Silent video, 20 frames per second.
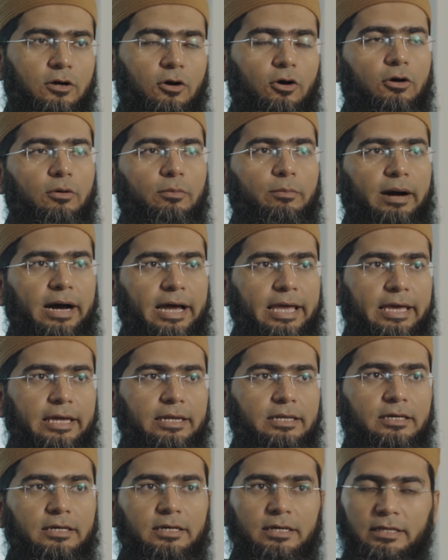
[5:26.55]
or buy
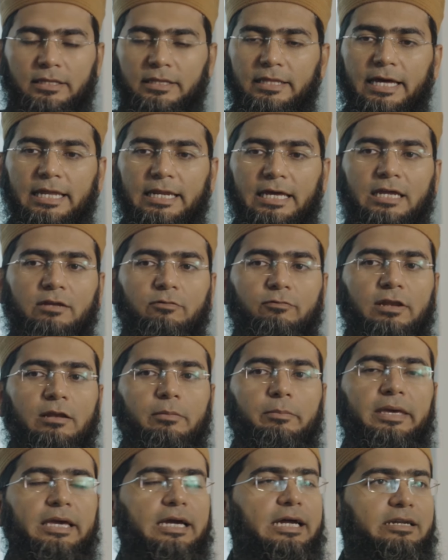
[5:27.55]
it, then it
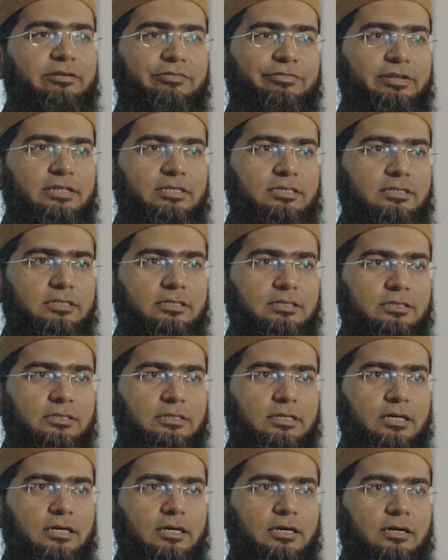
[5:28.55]
will make a
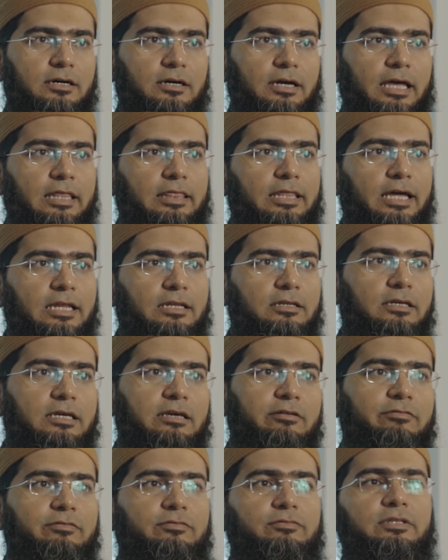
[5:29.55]
difference and then
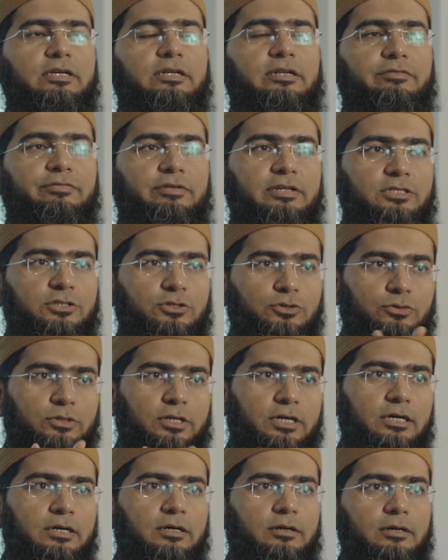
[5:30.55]
give the difference to
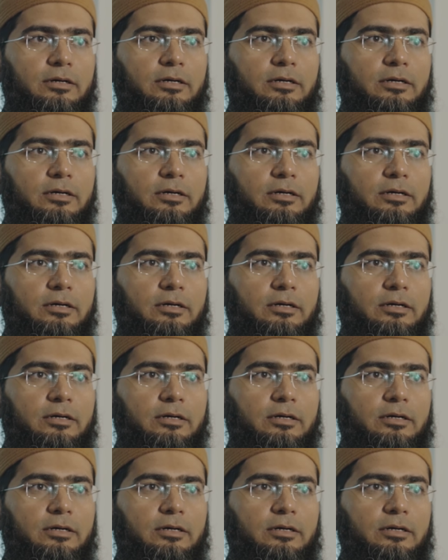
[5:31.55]
the